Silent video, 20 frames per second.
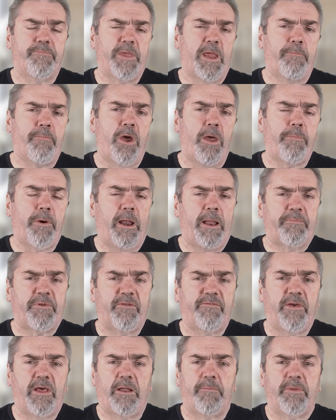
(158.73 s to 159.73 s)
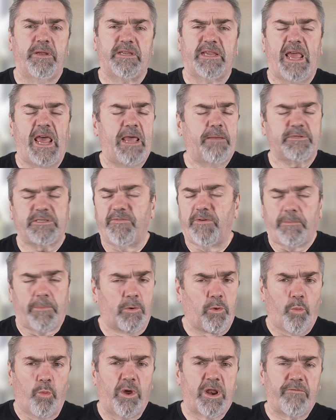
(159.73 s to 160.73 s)
mobile app development, games
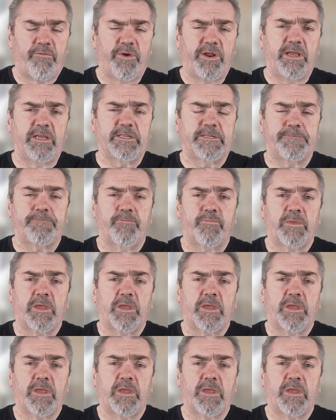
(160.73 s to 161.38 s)
development, or whatever it is.